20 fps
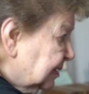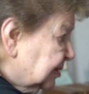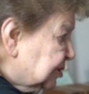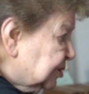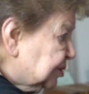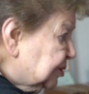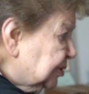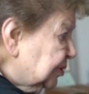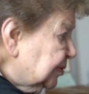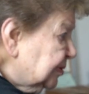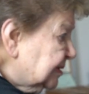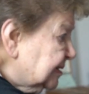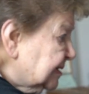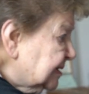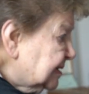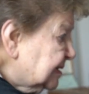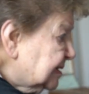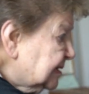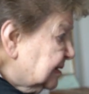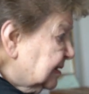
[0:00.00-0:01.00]

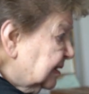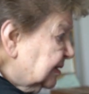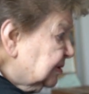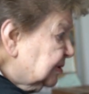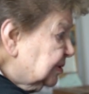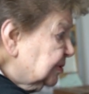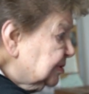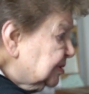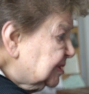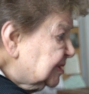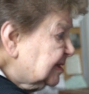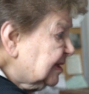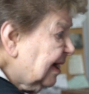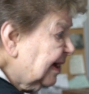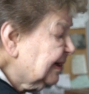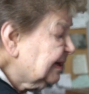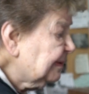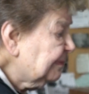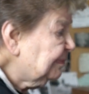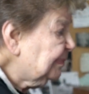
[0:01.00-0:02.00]
students to
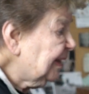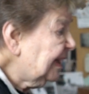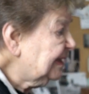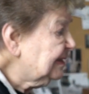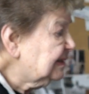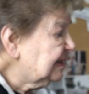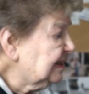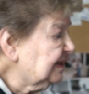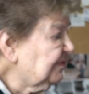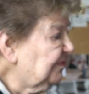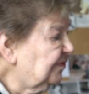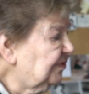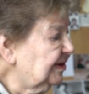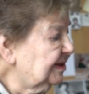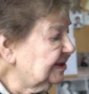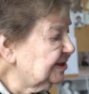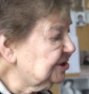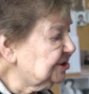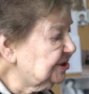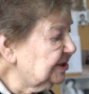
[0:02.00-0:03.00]
start a painting and
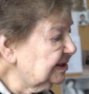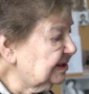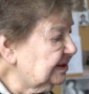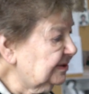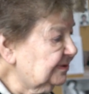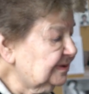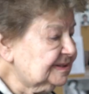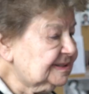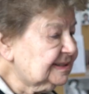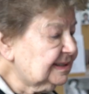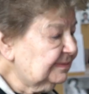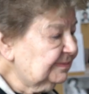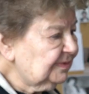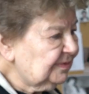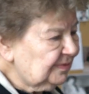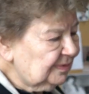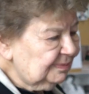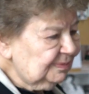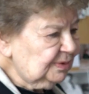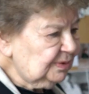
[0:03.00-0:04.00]
finish it. There were some
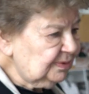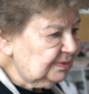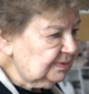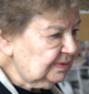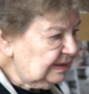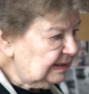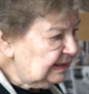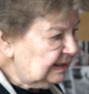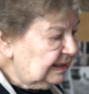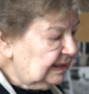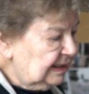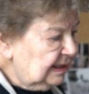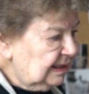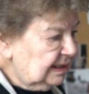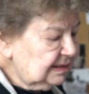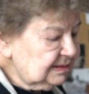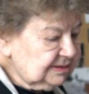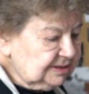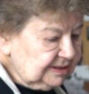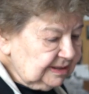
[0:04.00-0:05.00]
of them who
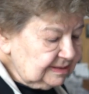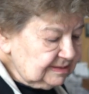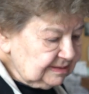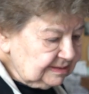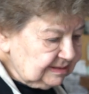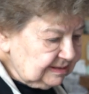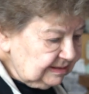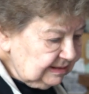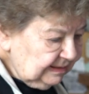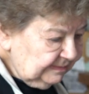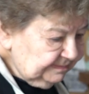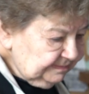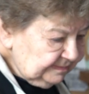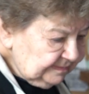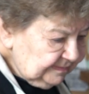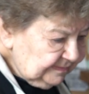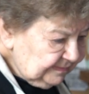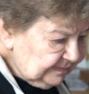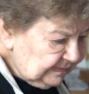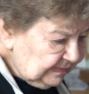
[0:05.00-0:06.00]
just
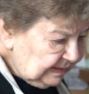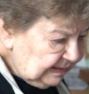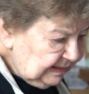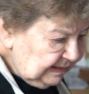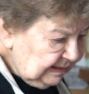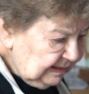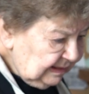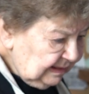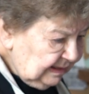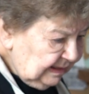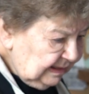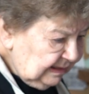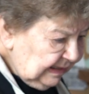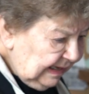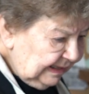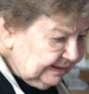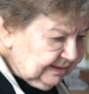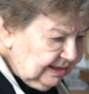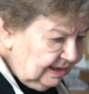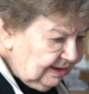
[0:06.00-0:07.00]
um,
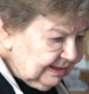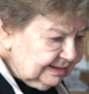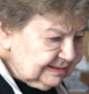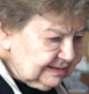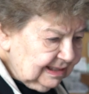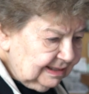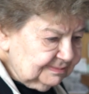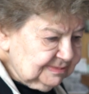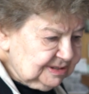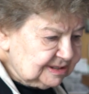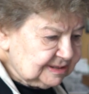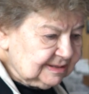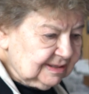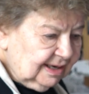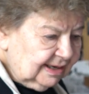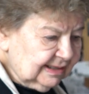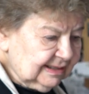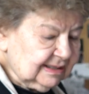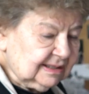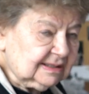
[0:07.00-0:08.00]
had a hard time
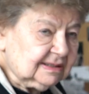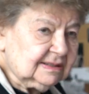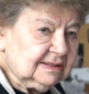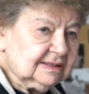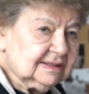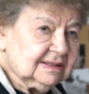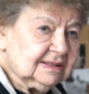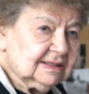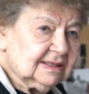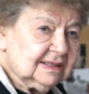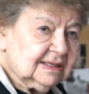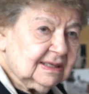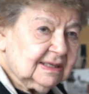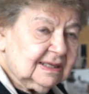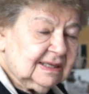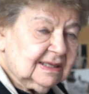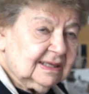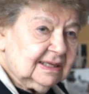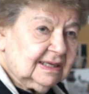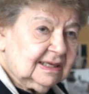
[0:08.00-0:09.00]
starting.
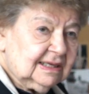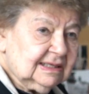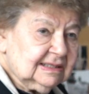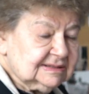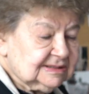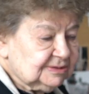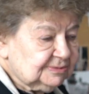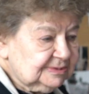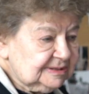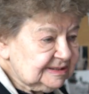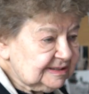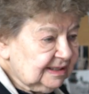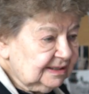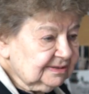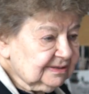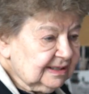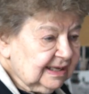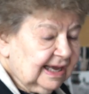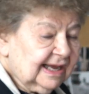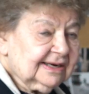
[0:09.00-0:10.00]
As a
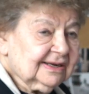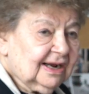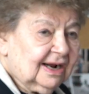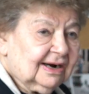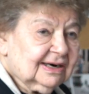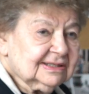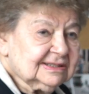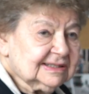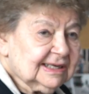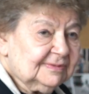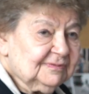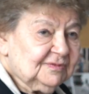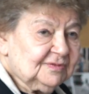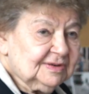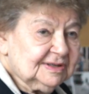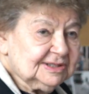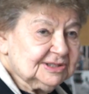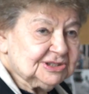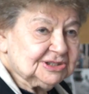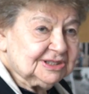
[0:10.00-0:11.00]
result, they had a hard time
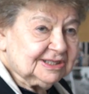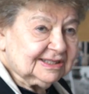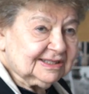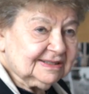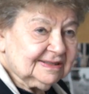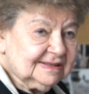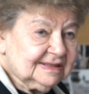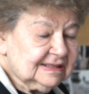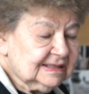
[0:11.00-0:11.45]
finishing.